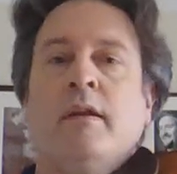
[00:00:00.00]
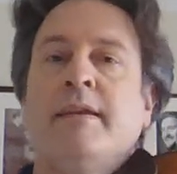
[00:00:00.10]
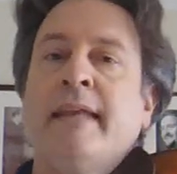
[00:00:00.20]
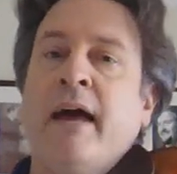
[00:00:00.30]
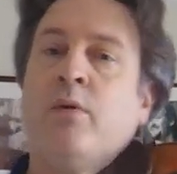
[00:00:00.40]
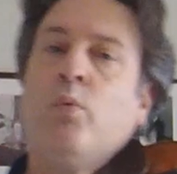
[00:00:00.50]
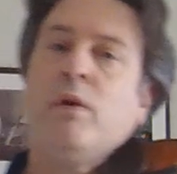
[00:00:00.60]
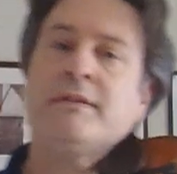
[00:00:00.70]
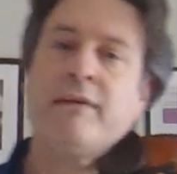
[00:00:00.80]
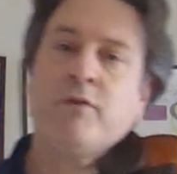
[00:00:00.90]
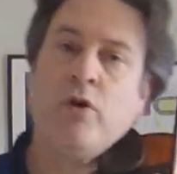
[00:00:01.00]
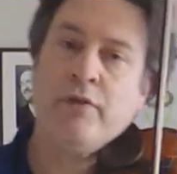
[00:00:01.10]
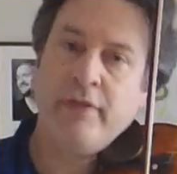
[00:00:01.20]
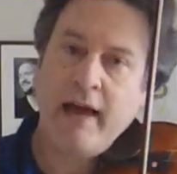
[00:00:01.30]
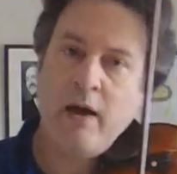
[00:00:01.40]
Now, once I've
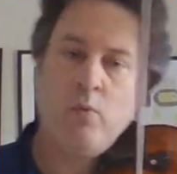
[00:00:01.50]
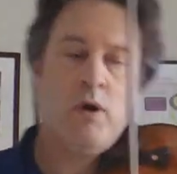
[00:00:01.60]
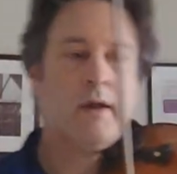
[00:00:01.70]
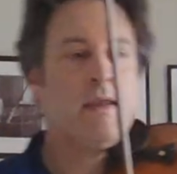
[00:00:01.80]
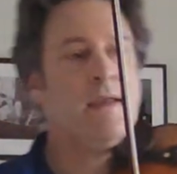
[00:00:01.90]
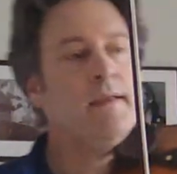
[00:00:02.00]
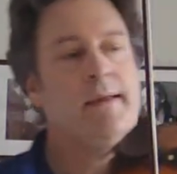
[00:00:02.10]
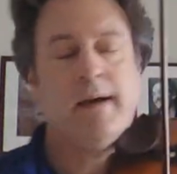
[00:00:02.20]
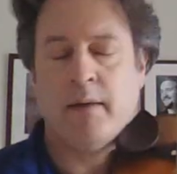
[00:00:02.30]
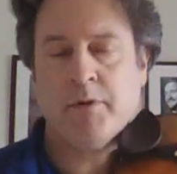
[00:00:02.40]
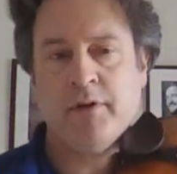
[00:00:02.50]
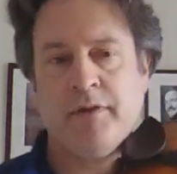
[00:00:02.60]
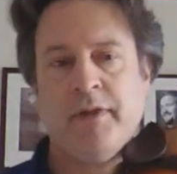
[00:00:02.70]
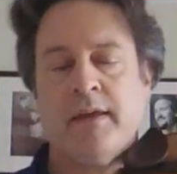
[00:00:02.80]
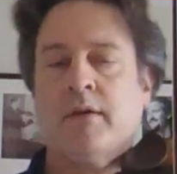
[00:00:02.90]
got that working, I'm going to
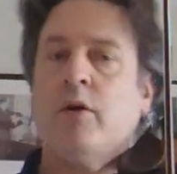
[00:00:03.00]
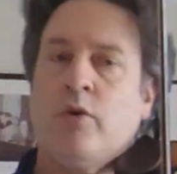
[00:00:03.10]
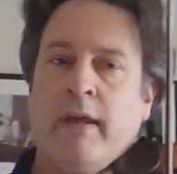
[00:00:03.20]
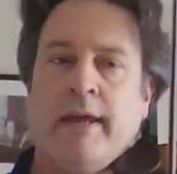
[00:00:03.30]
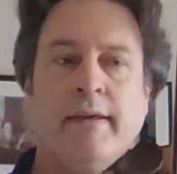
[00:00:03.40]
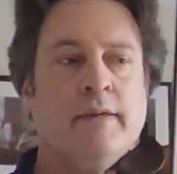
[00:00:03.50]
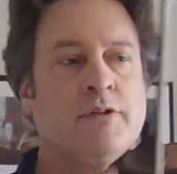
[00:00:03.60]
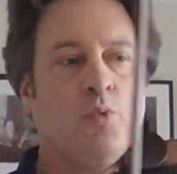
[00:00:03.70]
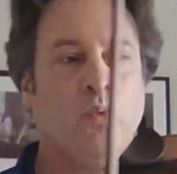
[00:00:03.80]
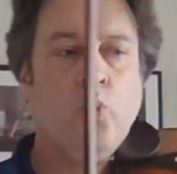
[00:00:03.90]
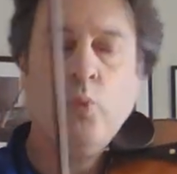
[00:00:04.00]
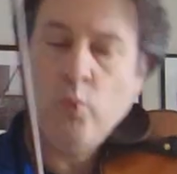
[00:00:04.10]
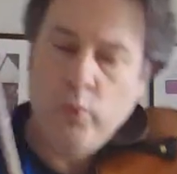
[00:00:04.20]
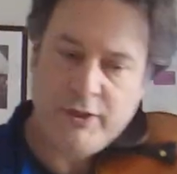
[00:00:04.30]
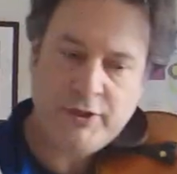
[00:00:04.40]
think, okay, so
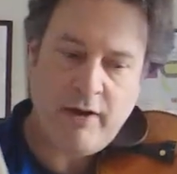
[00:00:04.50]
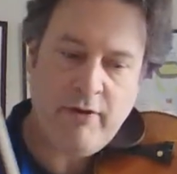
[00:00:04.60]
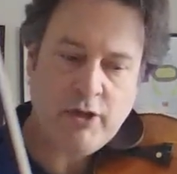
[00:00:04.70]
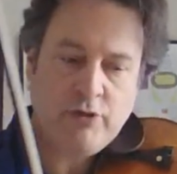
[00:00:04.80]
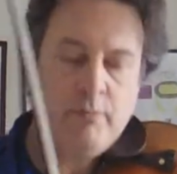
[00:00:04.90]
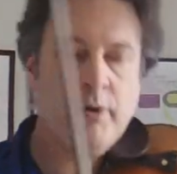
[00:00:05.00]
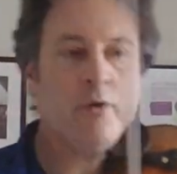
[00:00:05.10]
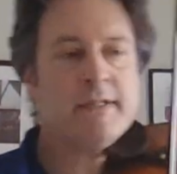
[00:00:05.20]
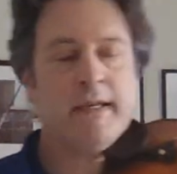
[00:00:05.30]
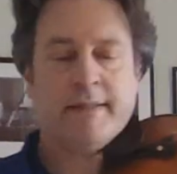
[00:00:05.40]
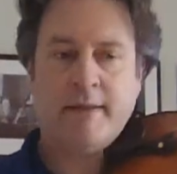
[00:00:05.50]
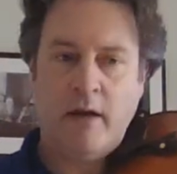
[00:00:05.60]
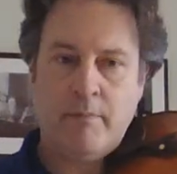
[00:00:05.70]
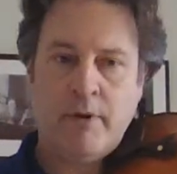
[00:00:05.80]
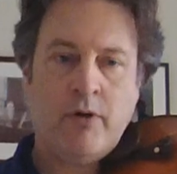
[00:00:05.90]
which direction of bow is it? It's an
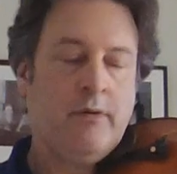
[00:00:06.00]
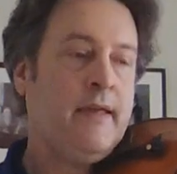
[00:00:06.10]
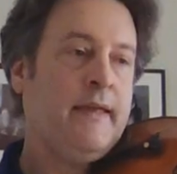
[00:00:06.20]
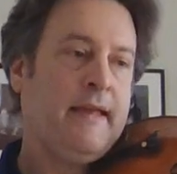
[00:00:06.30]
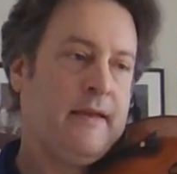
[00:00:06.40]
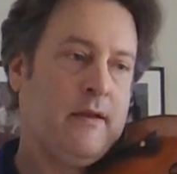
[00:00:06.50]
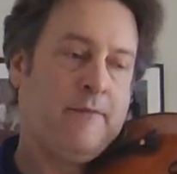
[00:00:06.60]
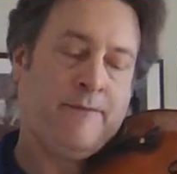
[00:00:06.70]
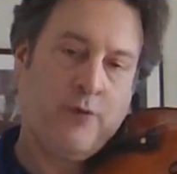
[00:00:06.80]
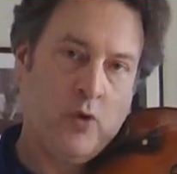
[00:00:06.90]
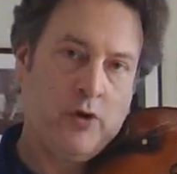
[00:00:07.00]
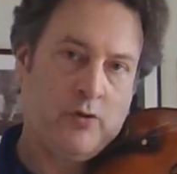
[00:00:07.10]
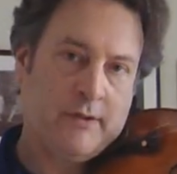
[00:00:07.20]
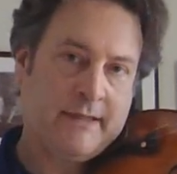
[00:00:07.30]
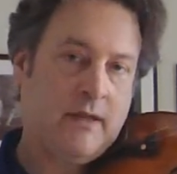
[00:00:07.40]
up bow. 4
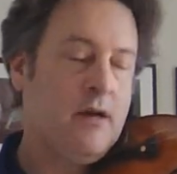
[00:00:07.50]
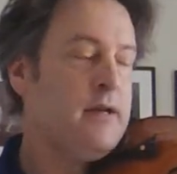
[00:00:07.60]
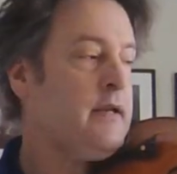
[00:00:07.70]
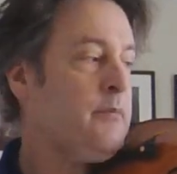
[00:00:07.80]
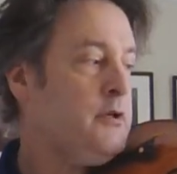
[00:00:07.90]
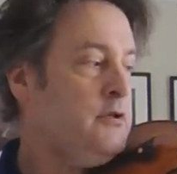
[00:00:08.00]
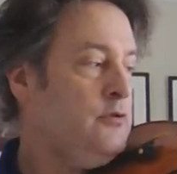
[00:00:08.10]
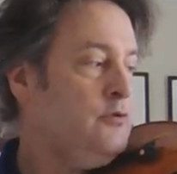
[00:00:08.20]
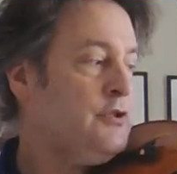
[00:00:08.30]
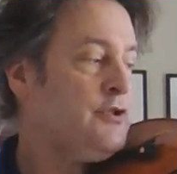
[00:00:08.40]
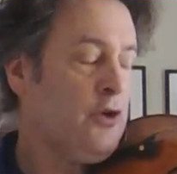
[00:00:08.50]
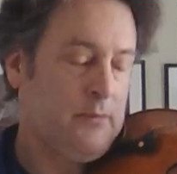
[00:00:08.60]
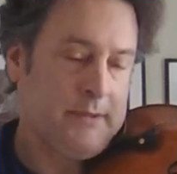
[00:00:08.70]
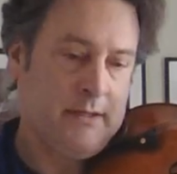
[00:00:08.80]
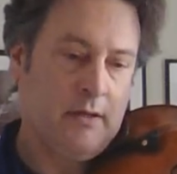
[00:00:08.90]
notes slurred, I'm going to do
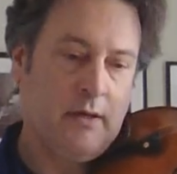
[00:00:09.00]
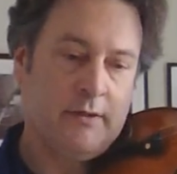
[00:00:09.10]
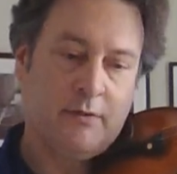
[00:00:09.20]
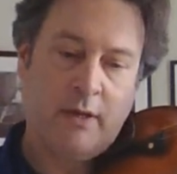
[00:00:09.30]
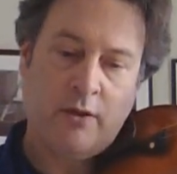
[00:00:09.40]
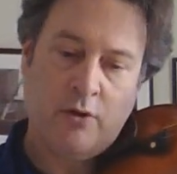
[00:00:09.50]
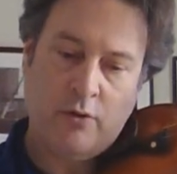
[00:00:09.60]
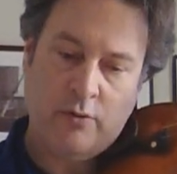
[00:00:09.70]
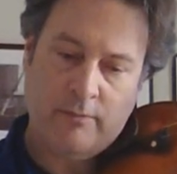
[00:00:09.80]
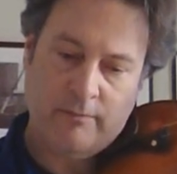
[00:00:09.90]
stop slurs. So I go.